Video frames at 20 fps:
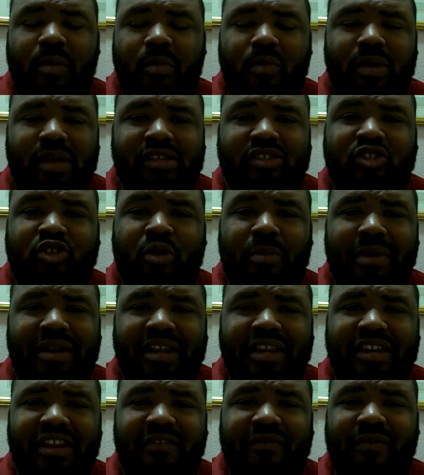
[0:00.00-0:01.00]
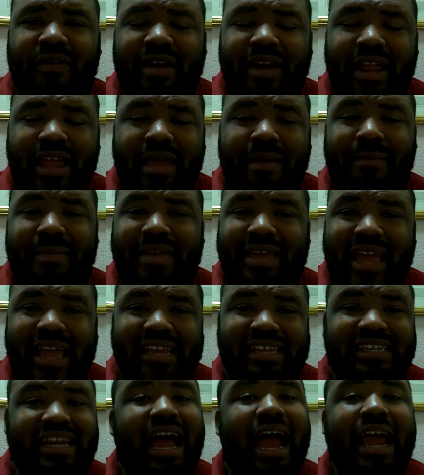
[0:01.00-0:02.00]
him win so many different
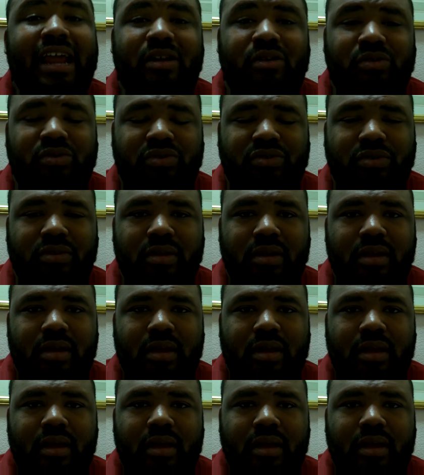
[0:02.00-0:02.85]
NBA titles.